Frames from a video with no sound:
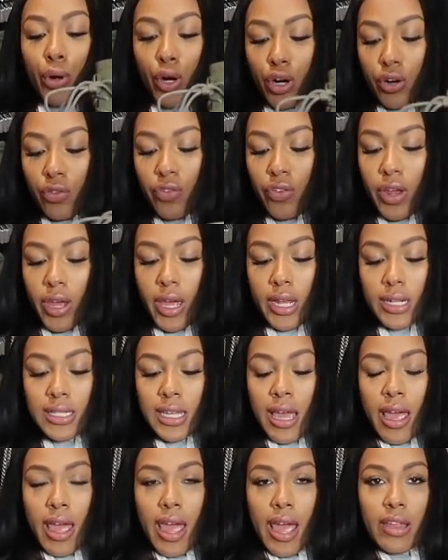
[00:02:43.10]
Perfect.
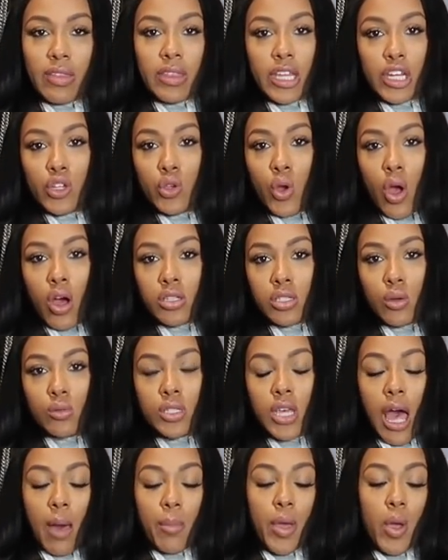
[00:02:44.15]
And then you can also
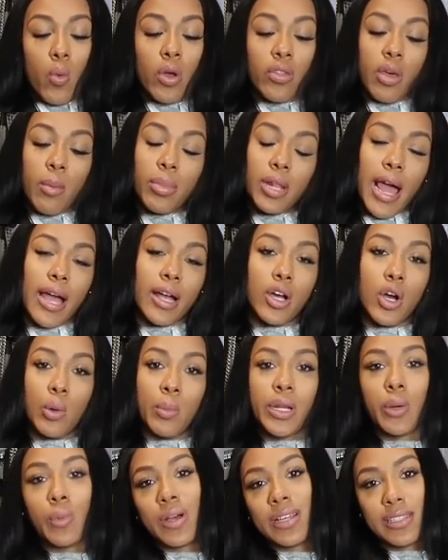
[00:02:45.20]
top it with a black coat,
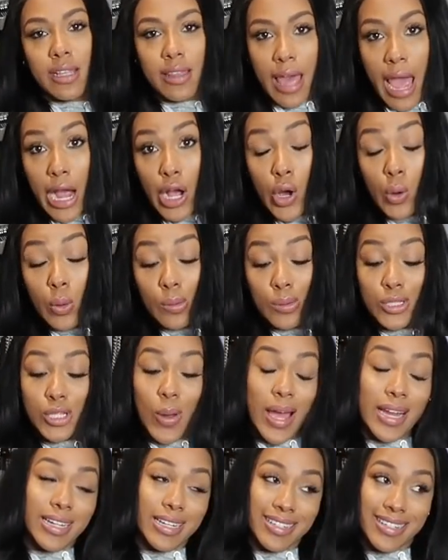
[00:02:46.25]
but it wasn't that coat, so
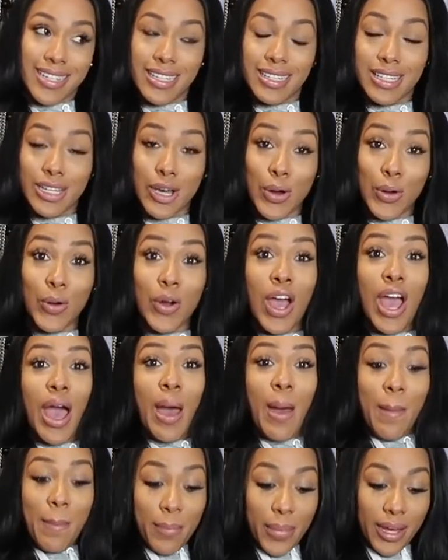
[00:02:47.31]
I didn't need the coat.
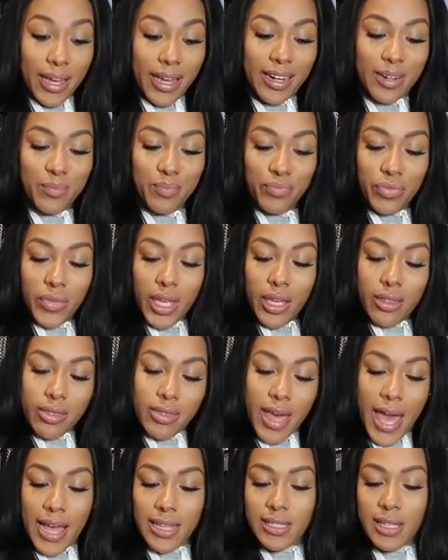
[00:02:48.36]
But
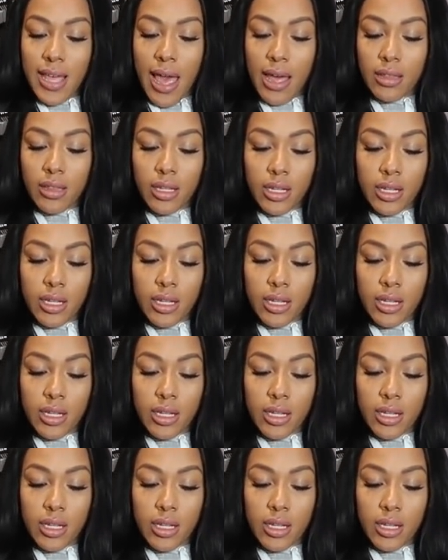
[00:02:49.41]
that's that